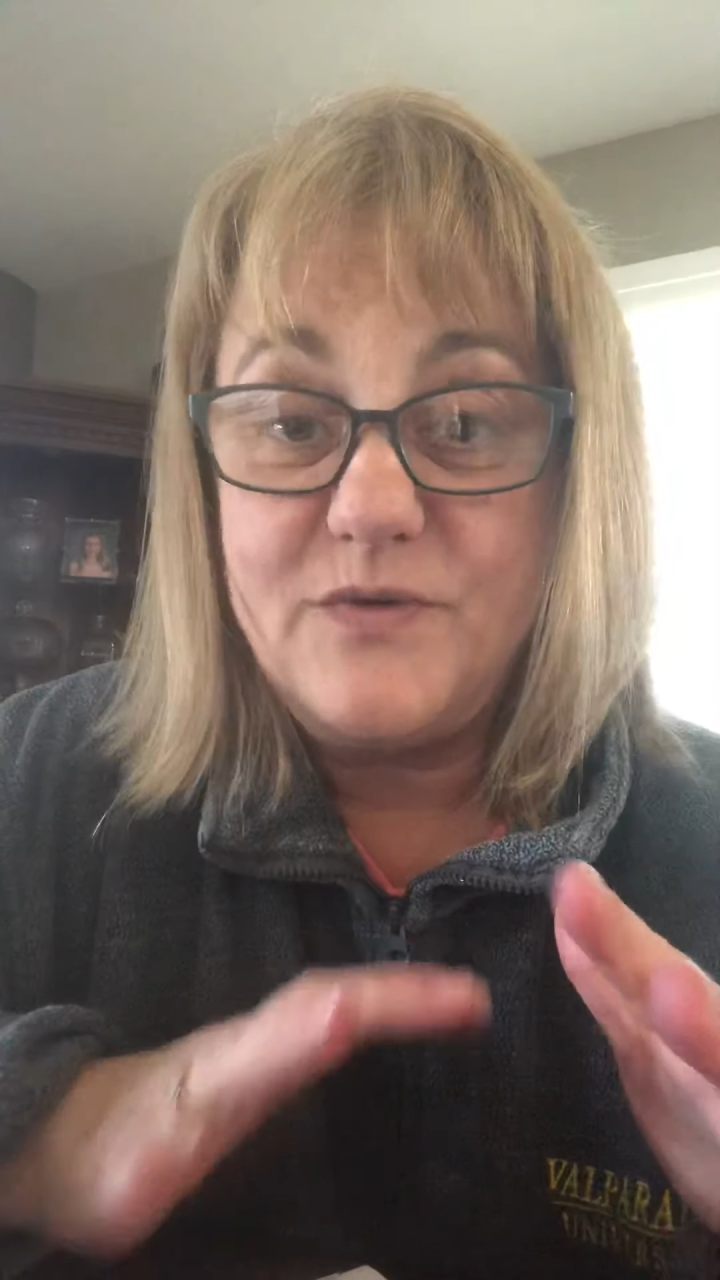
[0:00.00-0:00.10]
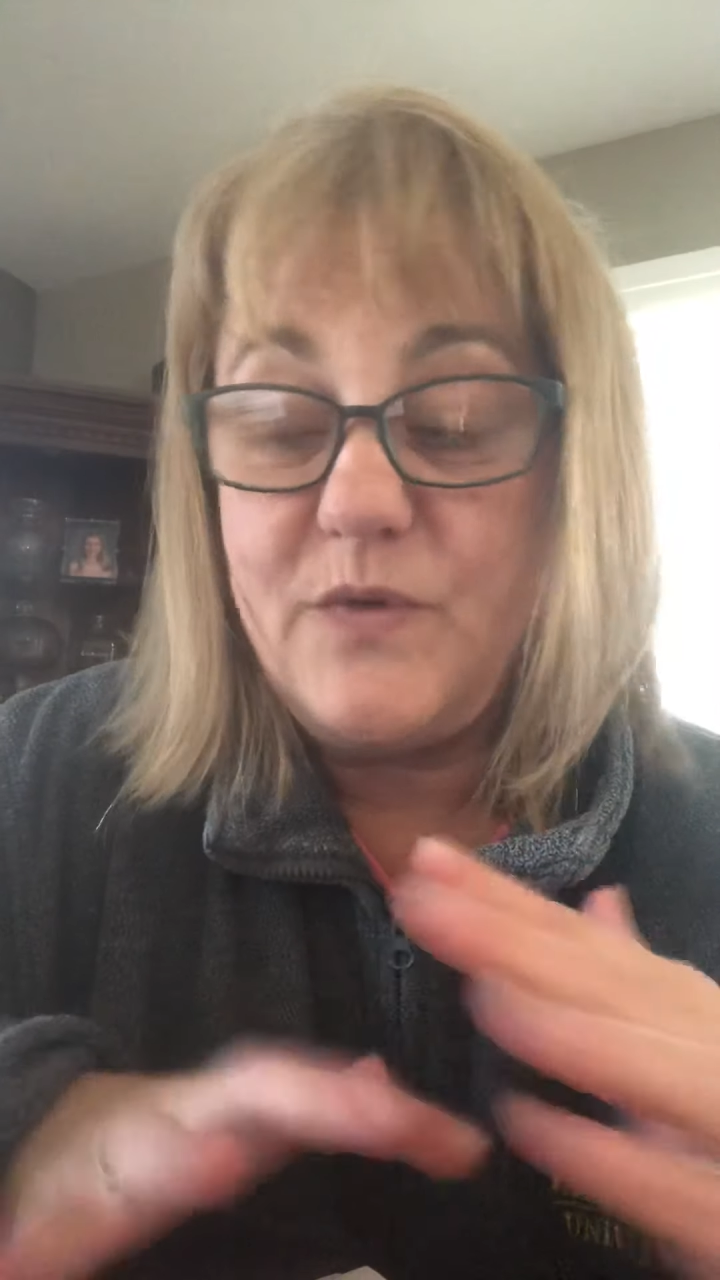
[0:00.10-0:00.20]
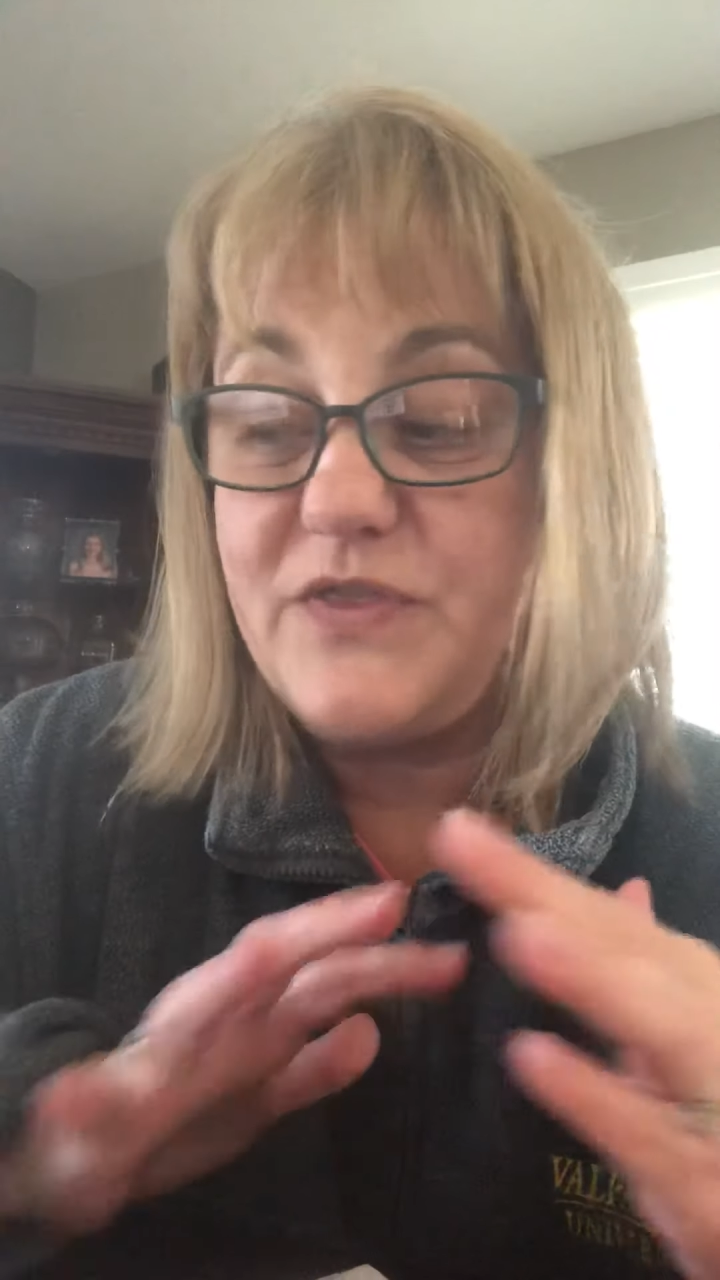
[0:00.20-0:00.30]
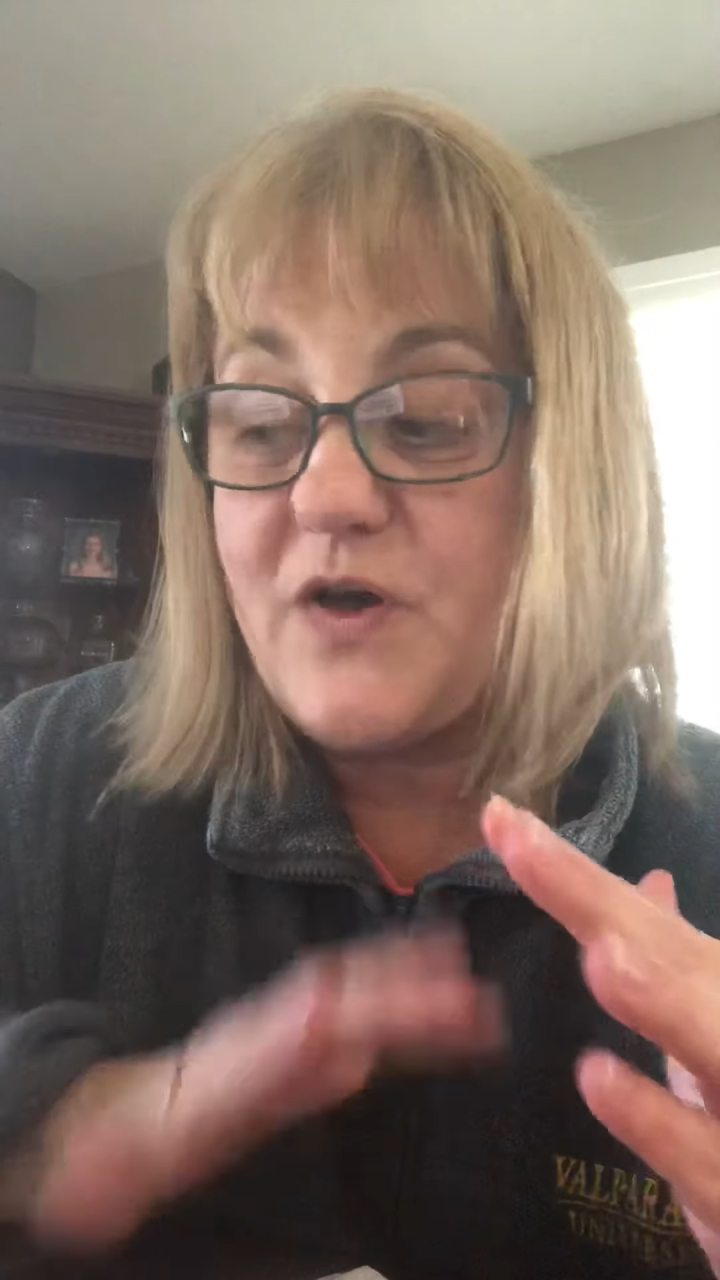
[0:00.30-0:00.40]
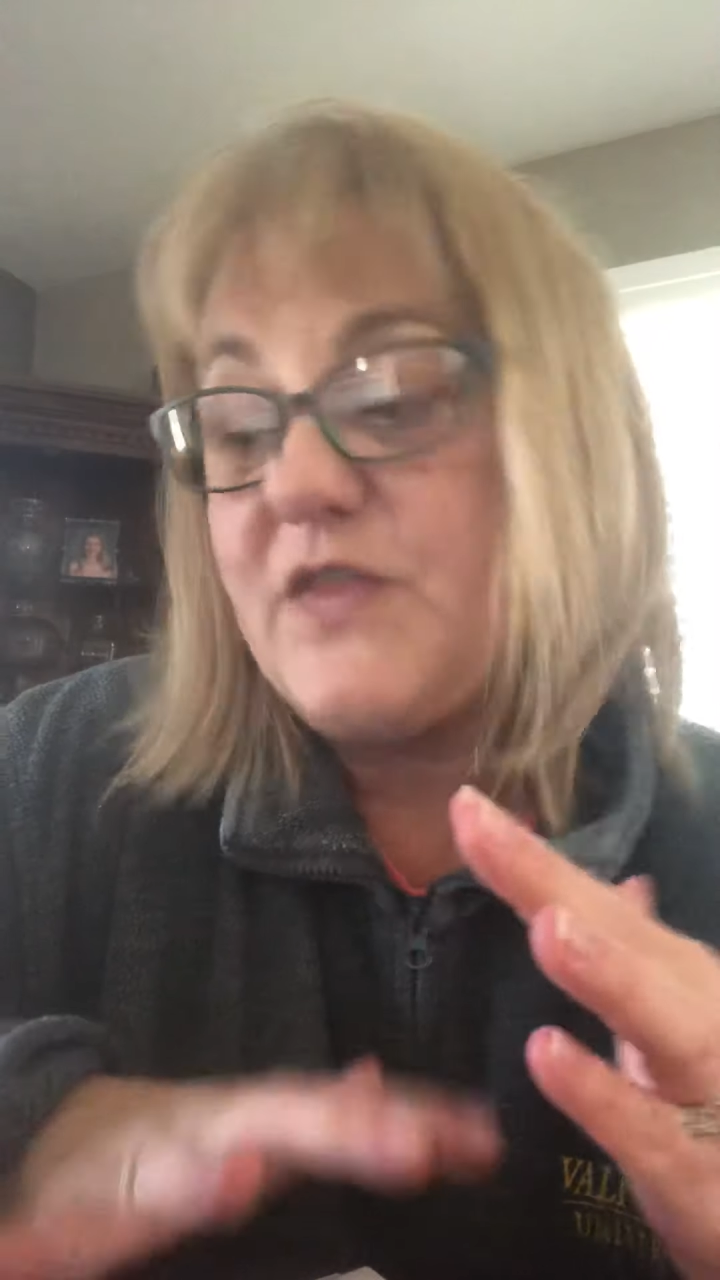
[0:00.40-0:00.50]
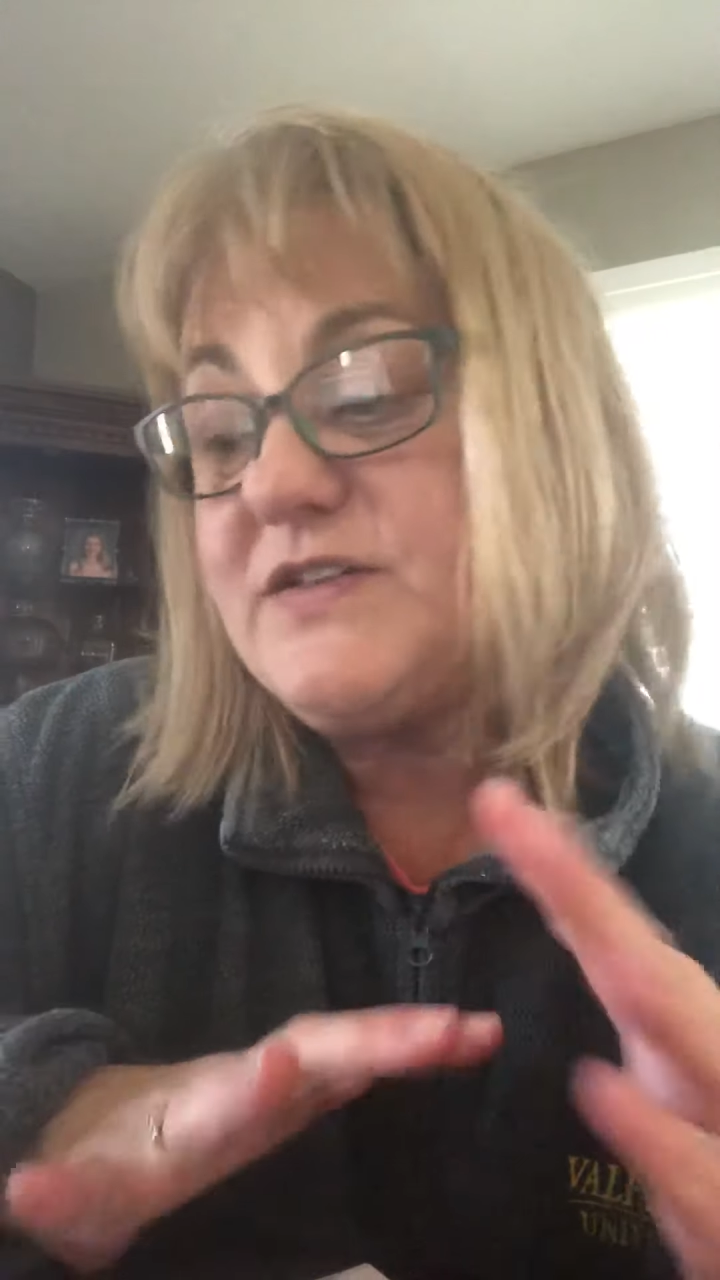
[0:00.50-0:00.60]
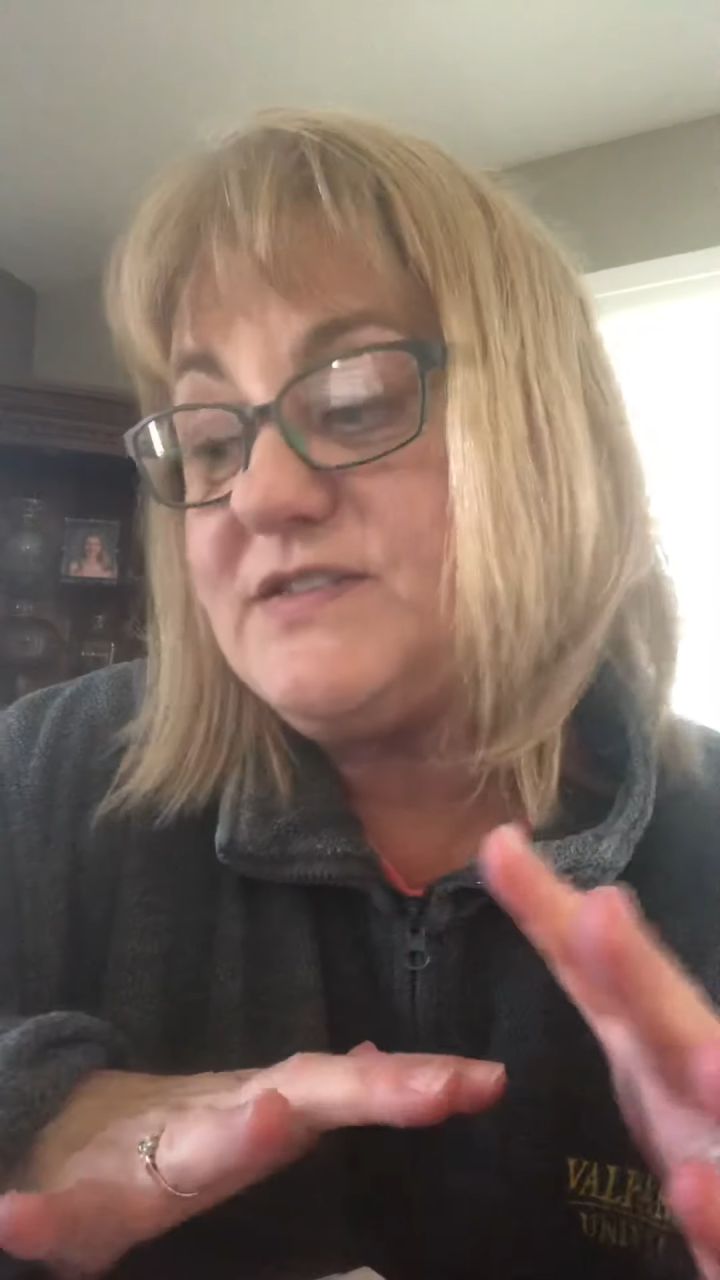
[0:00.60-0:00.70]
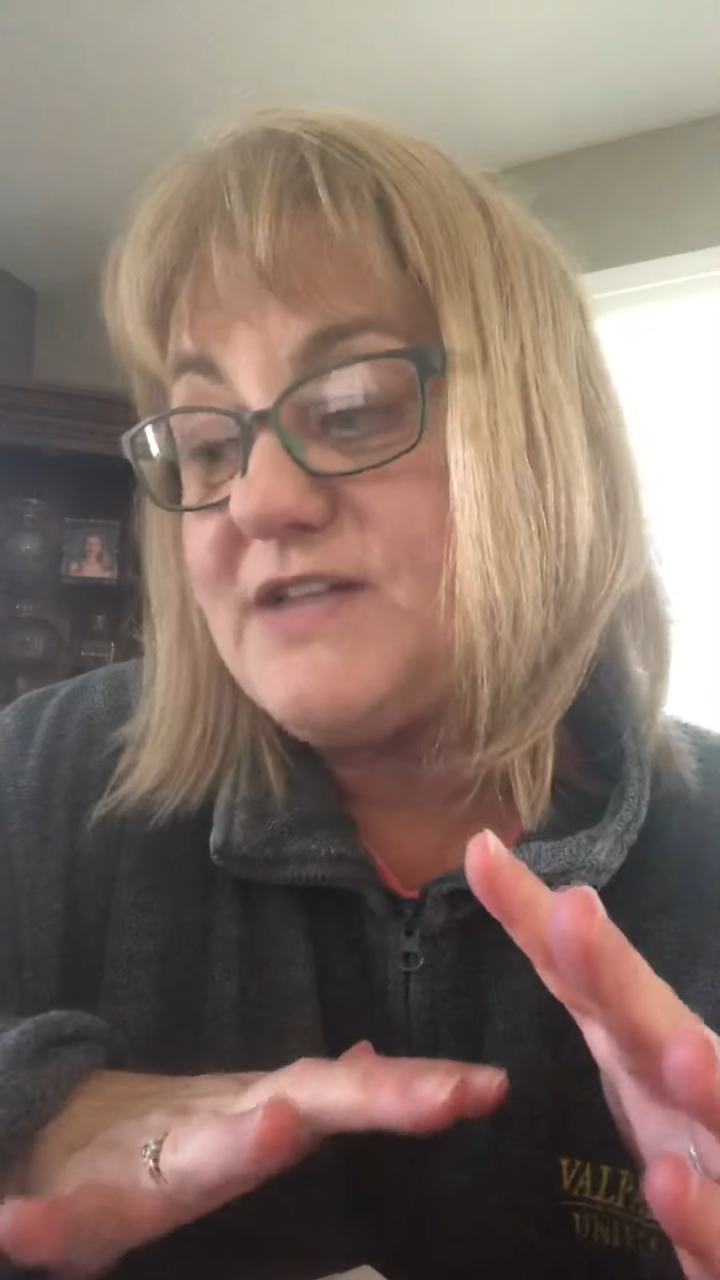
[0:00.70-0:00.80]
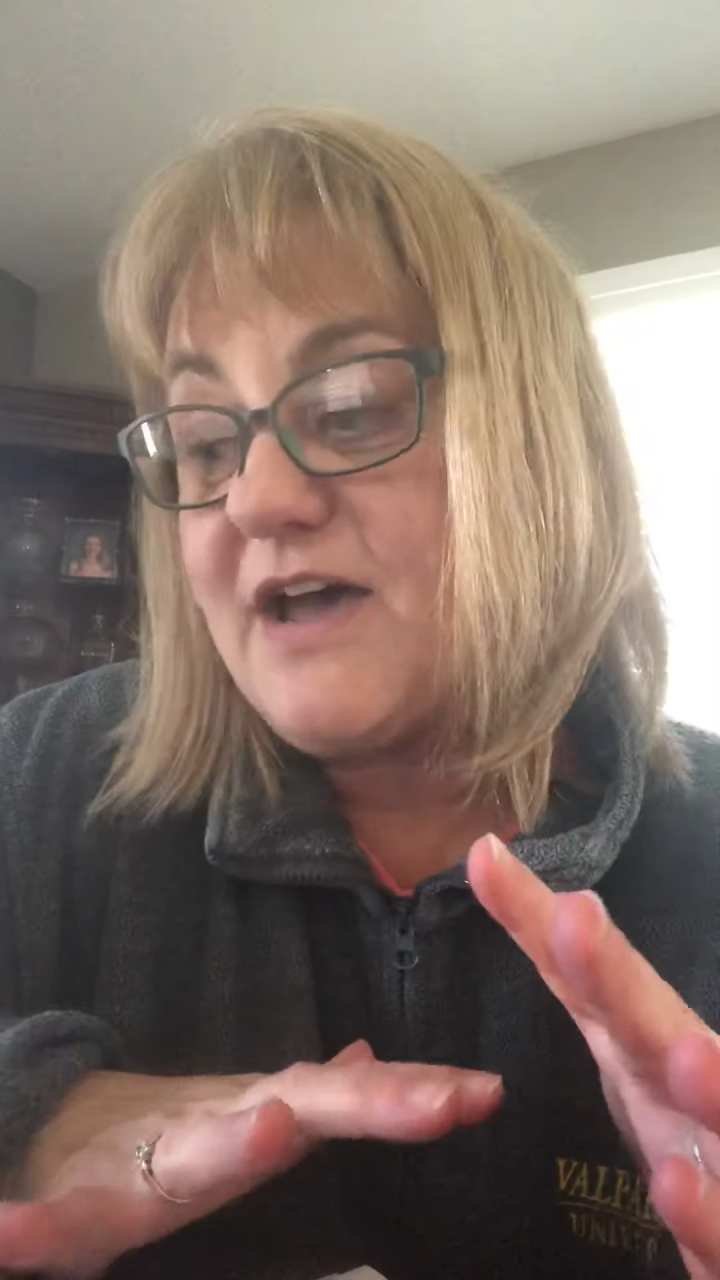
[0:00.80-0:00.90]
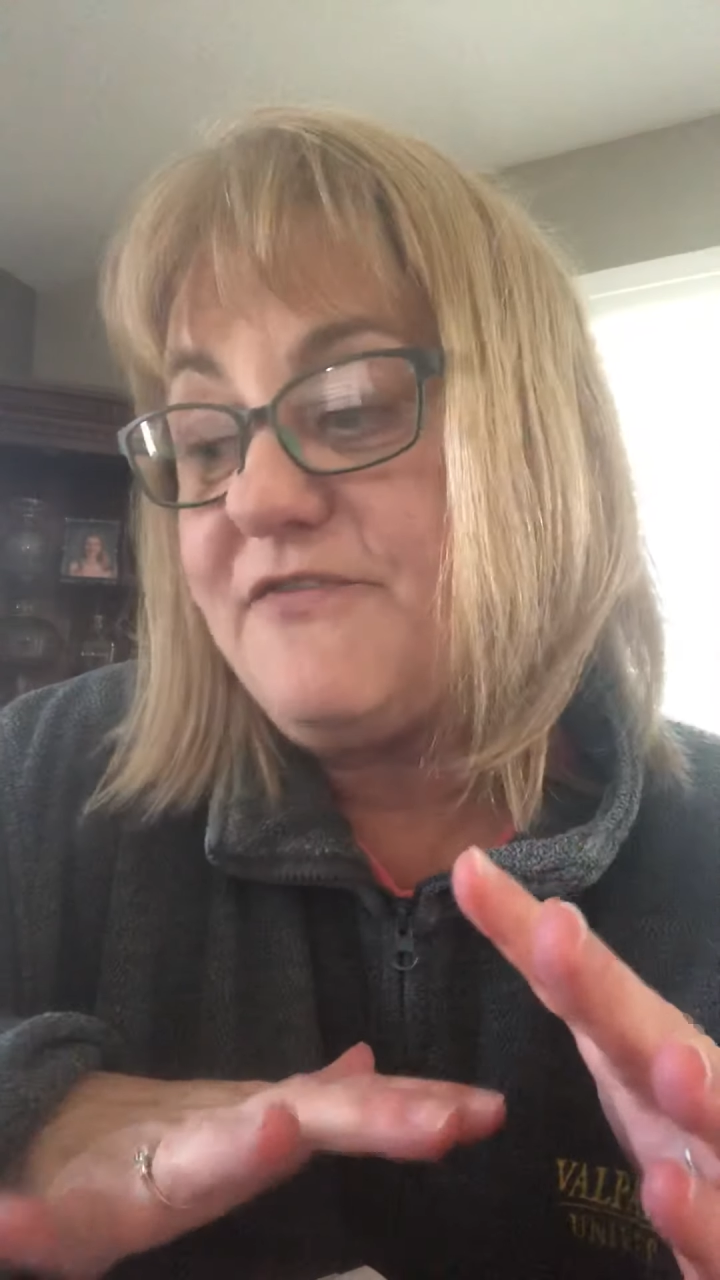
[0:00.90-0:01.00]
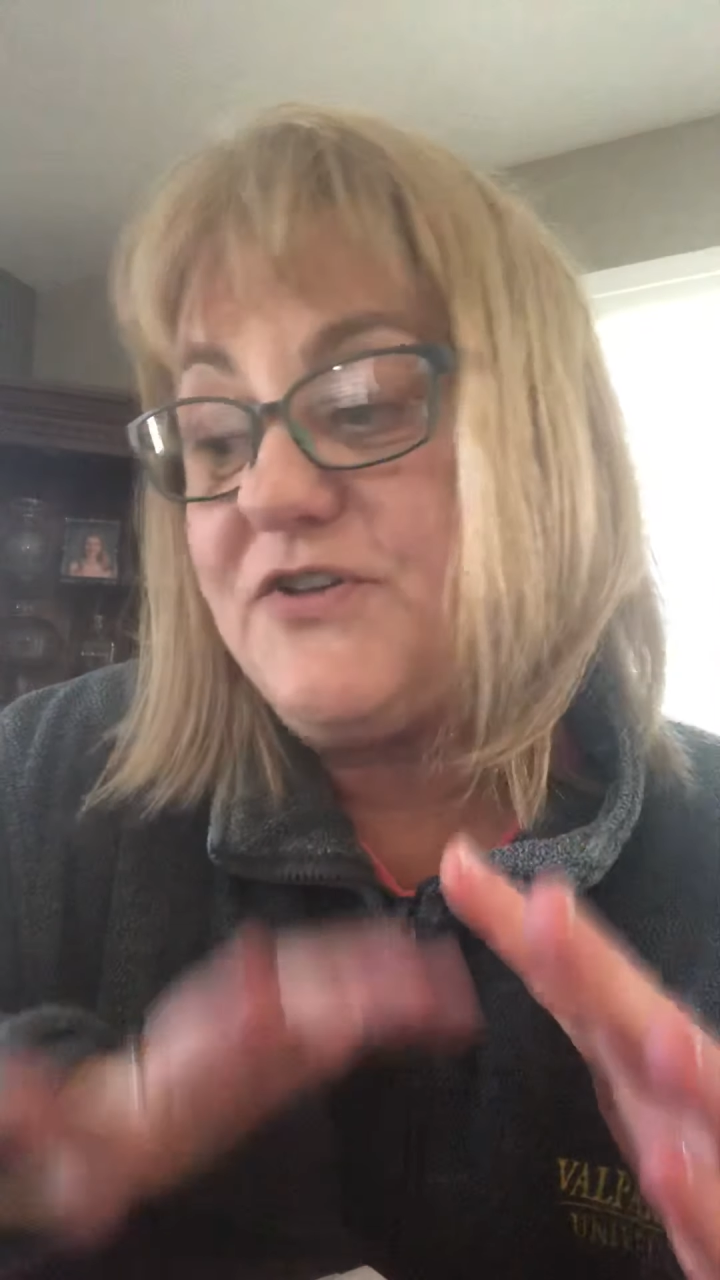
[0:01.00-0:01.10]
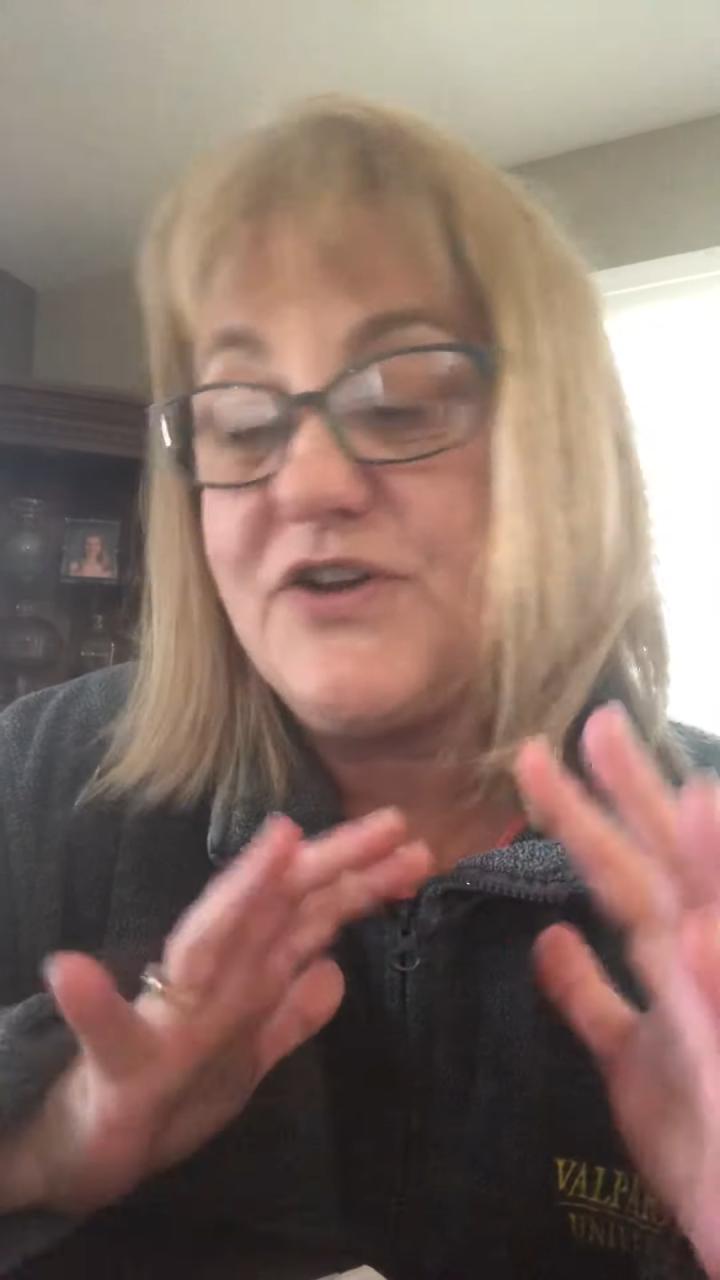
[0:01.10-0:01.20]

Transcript: with all this stuff,